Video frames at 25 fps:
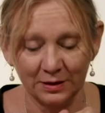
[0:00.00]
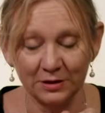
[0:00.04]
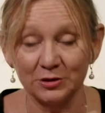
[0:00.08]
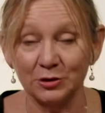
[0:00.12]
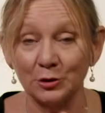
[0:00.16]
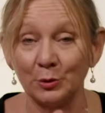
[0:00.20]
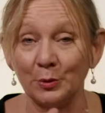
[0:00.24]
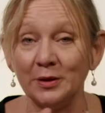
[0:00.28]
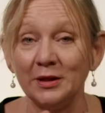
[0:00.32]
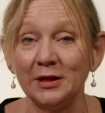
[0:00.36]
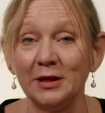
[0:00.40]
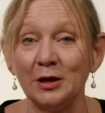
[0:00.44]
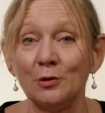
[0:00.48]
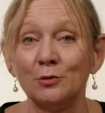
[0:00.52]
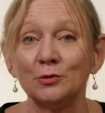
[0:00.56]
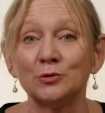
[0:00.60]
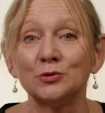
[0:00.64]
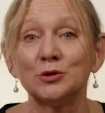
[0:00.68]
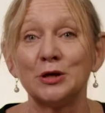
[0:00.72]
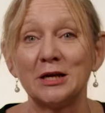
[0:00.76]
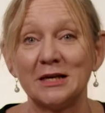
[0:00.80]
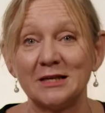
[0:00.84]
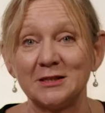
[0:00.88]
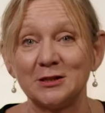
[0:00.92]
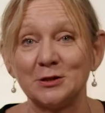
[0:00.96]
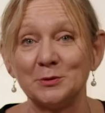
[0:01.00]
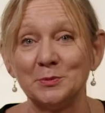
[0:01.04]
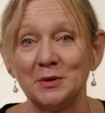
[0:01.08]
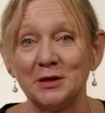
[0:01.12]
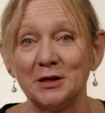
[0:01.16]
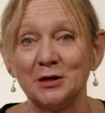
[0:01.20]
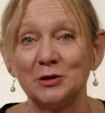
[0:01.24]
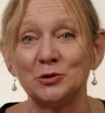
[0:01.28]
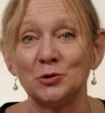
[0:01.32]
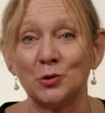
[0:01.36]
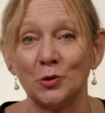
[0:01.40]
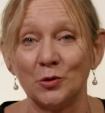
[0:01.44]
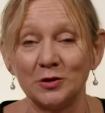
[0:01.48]
So in the Old Testament,
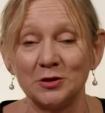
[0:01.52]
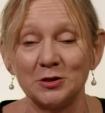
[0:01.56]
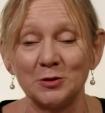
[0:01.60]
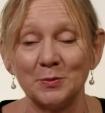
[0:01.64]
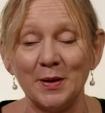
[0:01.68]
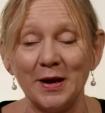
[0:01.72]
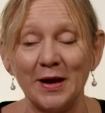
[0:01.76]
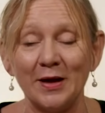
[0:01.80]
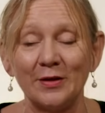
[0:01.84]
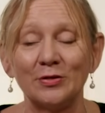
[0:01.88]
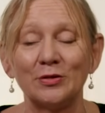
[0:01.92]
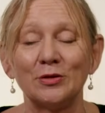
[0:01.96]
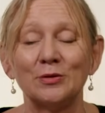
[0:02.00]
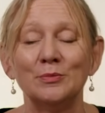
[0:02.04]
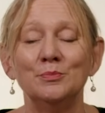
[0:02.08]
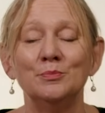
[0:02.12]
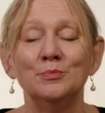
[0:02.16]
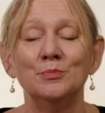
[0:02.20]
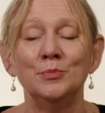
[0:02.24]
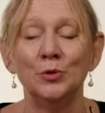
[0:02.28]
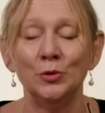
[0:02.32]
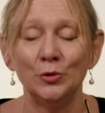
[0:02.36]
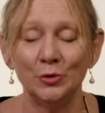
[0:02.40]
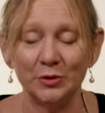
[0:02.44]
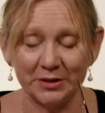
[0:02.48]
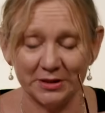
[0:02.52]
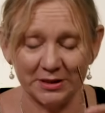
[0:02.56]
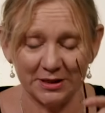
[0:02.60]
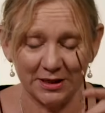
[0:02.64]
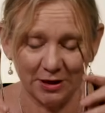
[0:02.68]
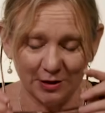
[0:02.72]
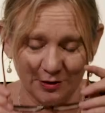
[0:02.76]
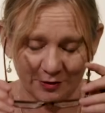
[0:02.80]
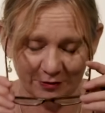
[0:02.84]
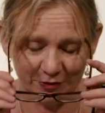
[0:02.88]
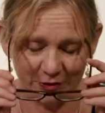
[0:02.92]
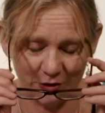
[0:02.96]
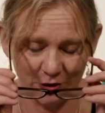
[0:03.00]
it talks about the
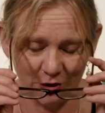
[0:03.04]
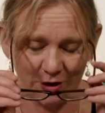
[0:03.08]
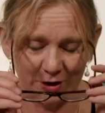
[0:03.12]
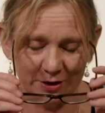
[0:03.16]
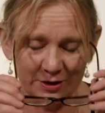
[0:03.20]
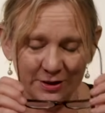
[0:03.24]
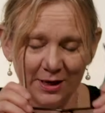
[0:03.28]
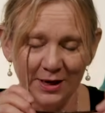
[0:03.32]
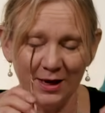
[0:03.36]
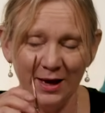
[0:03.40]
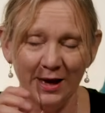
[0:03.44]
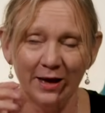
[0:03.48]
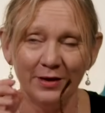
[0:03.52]
mercy of God,